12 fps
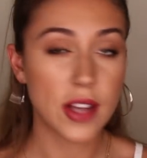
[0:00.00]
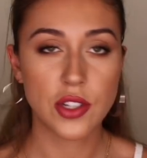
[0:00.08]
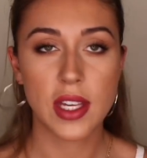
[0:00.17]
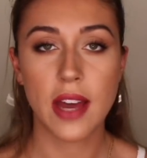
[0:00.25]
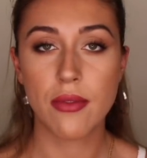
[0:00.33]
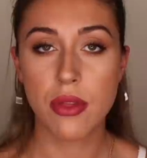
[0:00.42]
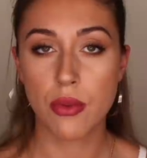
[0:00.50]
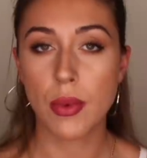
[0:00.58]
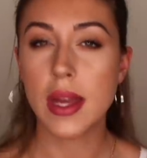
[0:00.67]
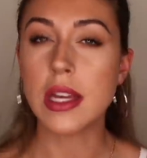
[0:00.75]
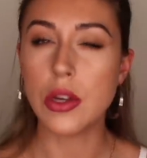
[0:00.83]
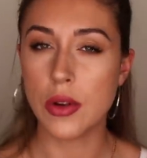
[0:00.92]
I actually have
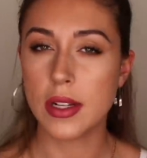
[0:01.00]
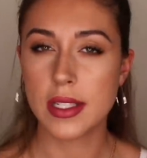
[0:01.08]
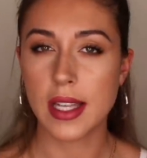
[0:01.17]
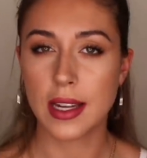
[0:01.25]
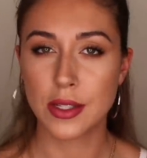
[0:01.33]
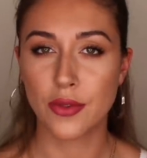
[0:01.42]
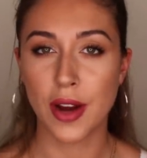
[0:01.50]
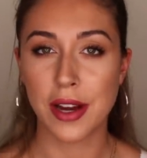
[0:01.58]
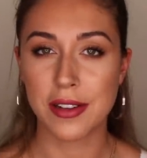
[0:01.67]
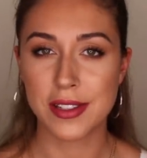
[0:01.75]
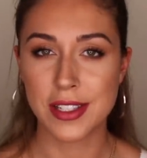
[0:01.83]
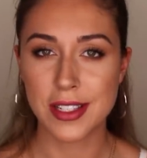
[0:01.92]
three unisex
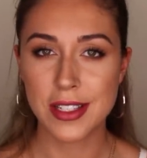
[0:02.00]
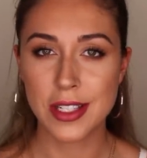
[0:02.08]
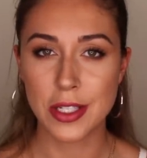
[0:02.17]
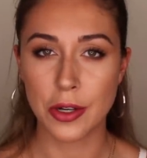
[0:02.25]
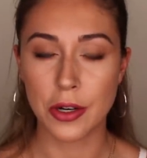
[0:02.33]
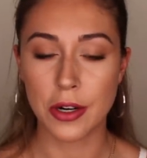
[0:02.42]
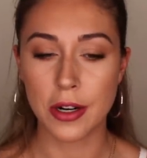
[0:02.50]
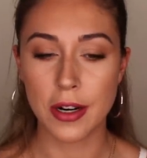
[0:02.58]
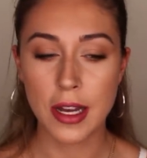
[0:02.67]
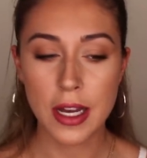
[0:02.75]
fragrances, so